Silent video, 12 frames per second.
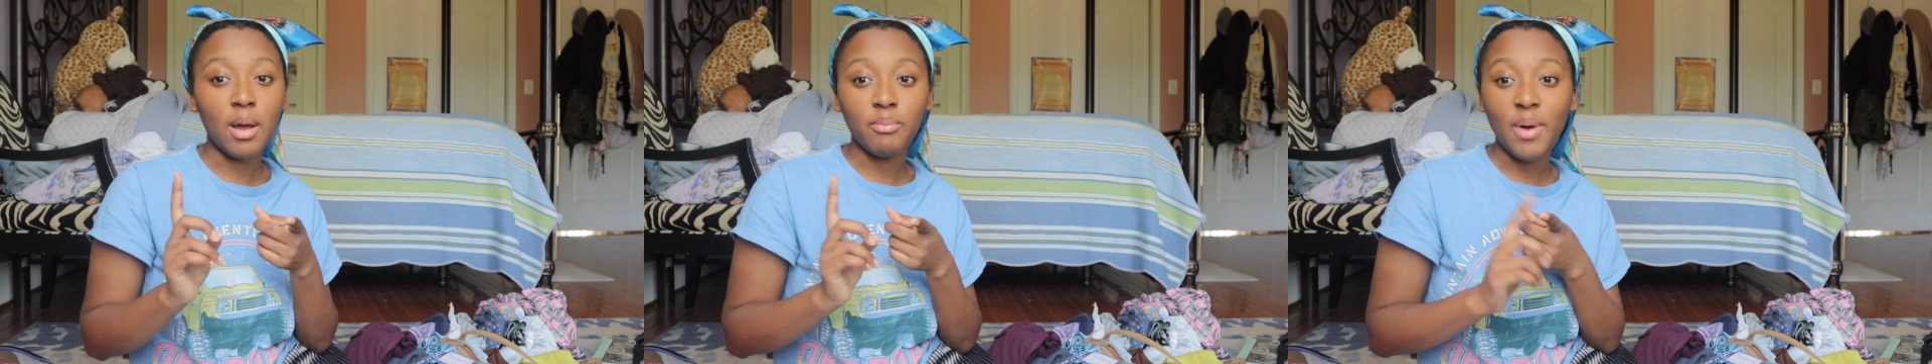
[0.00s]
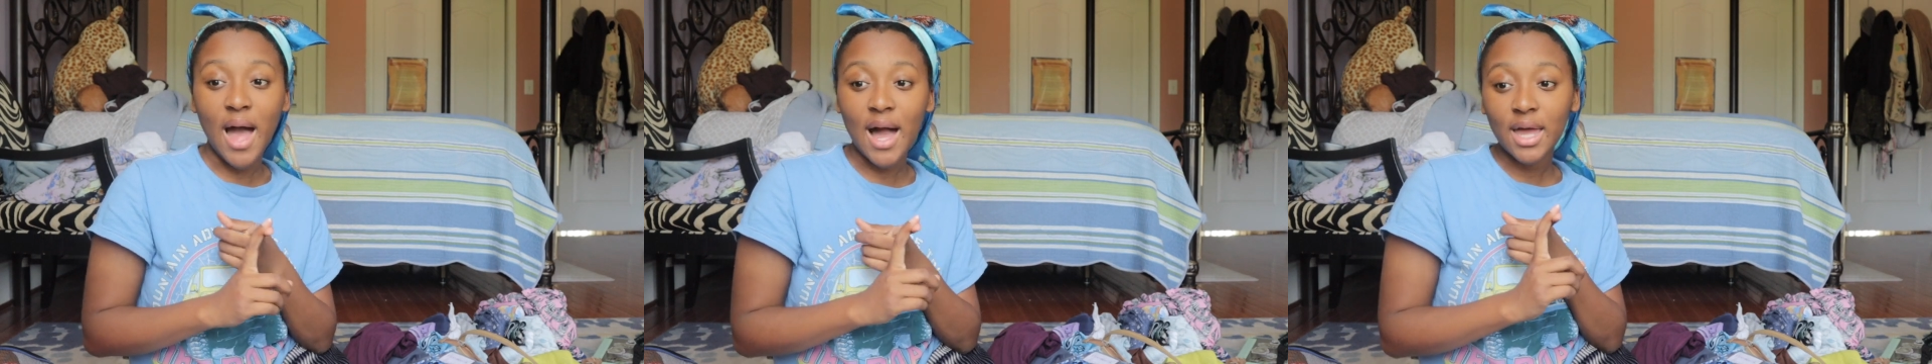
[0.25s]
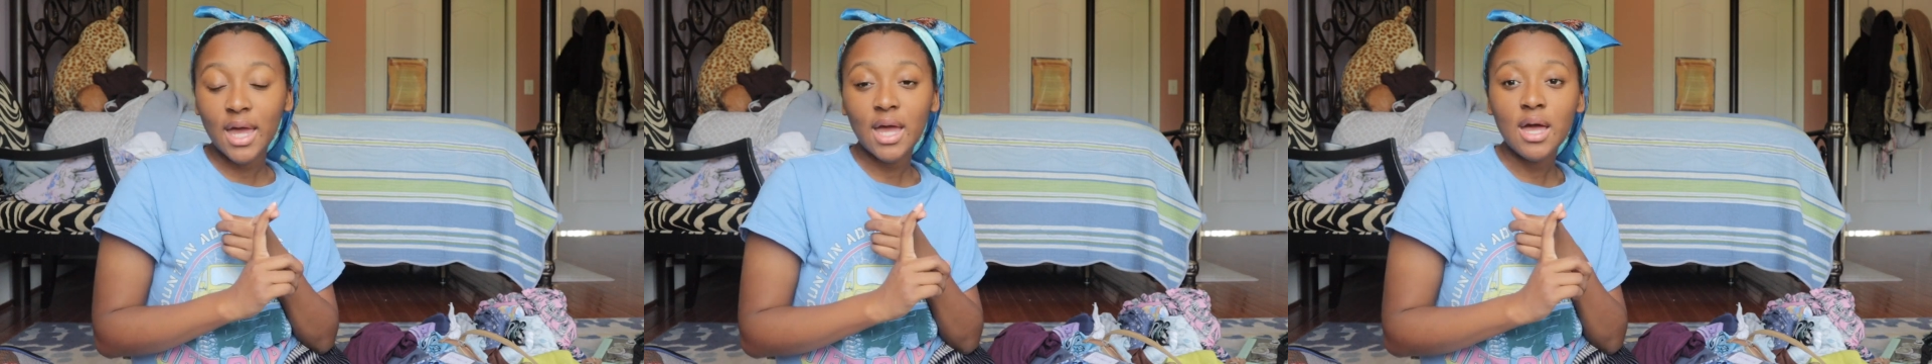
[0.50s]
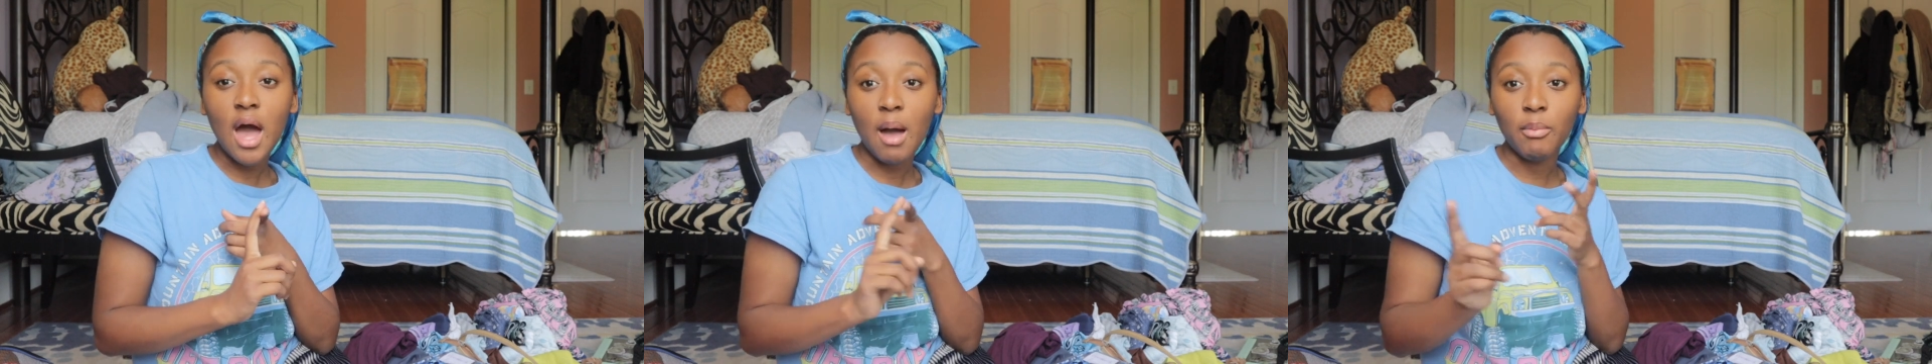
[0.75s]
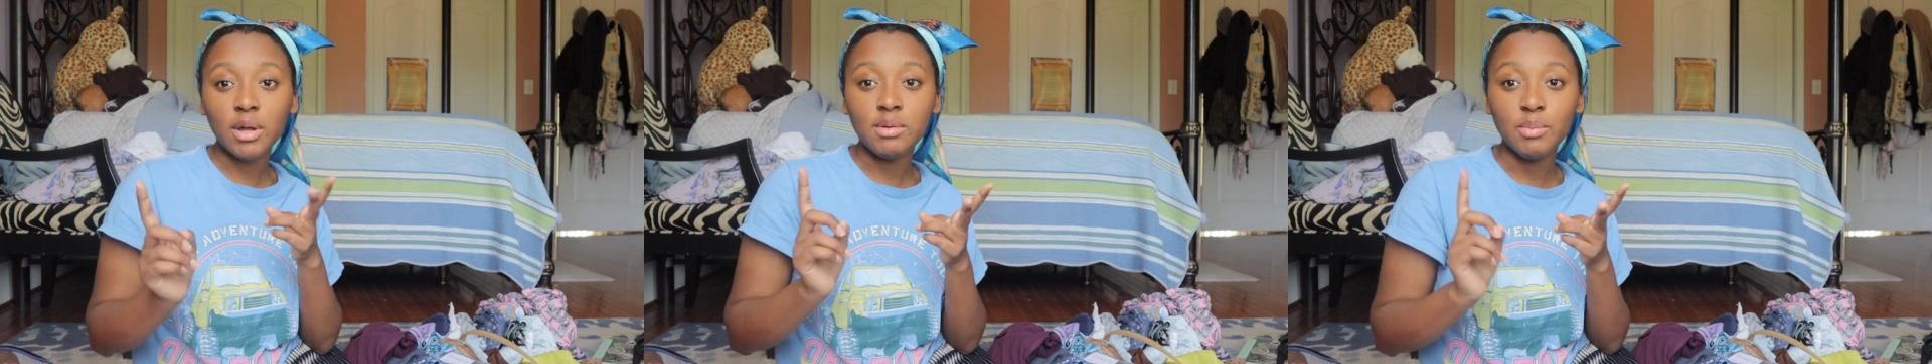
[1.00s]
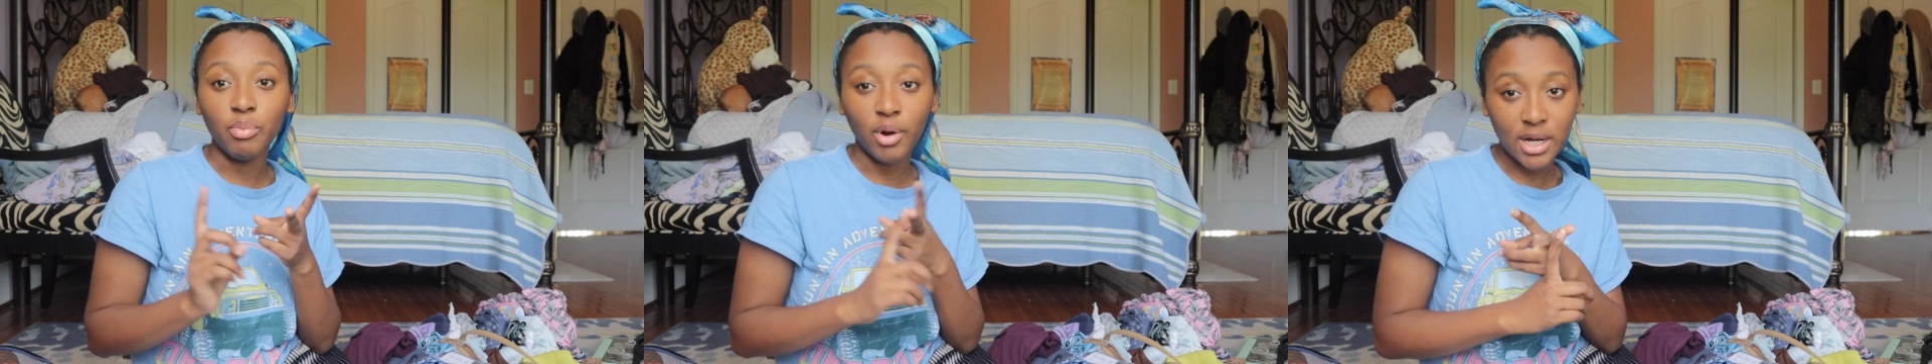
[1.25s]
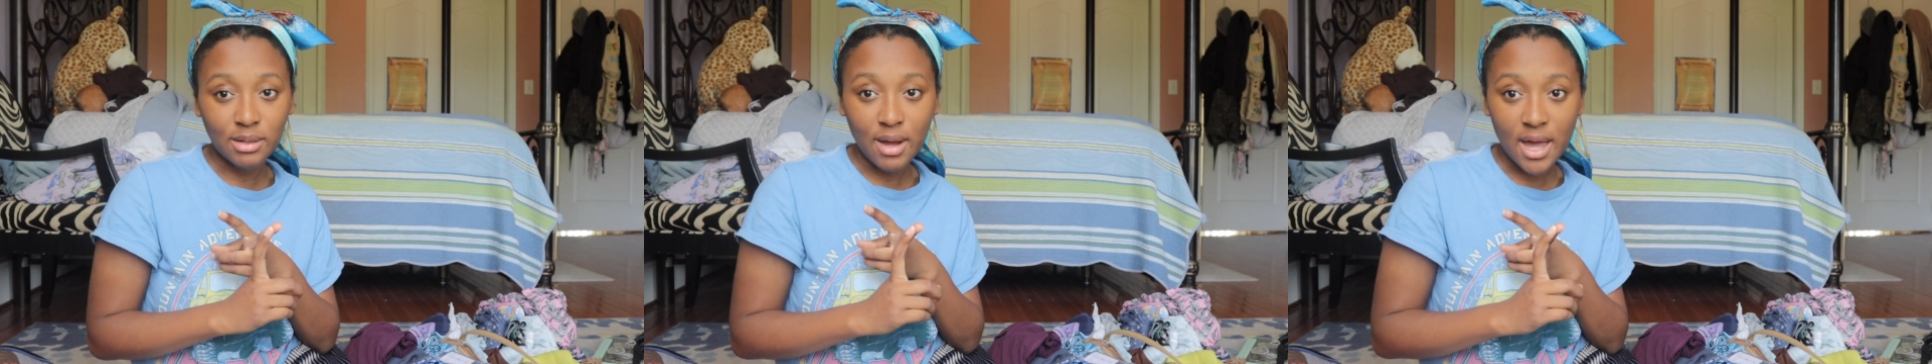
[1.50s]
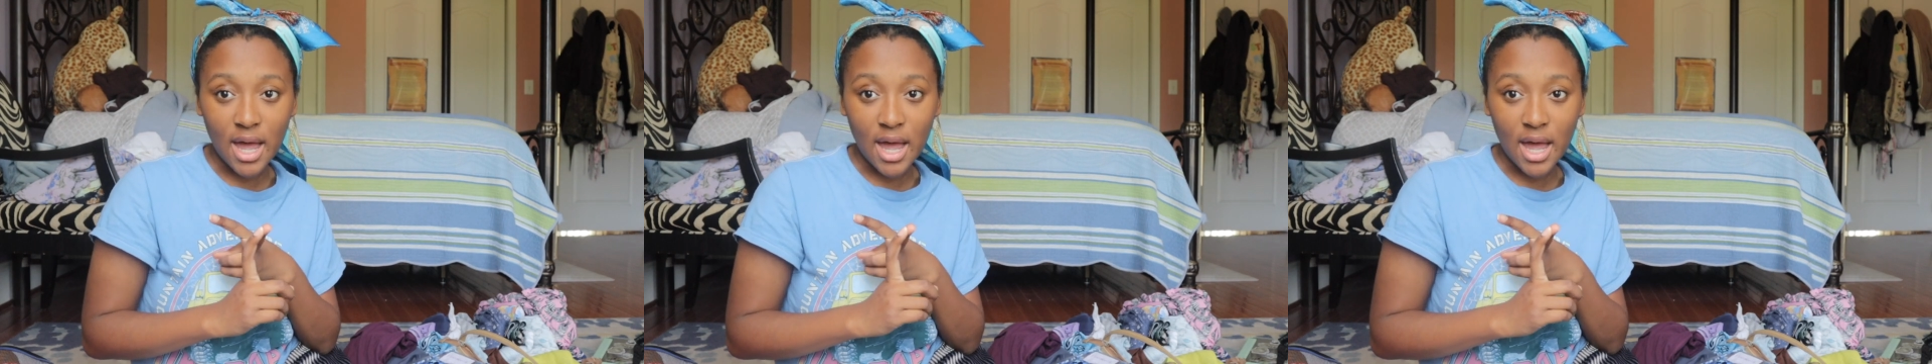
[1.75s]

I'm packing, I'm gonna be braiding my